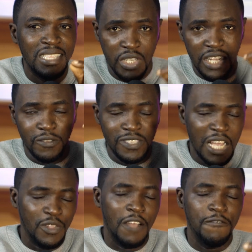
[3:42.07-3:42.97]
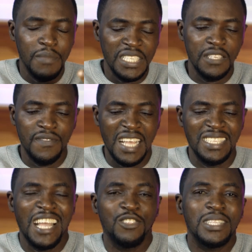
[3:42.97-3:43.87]
To kind of sound affirmative
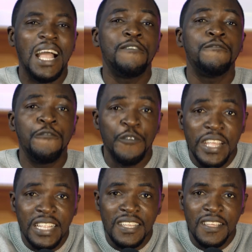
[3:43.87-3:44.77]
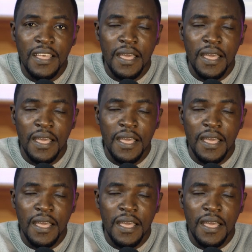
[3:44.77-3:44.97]
that they are not afraid,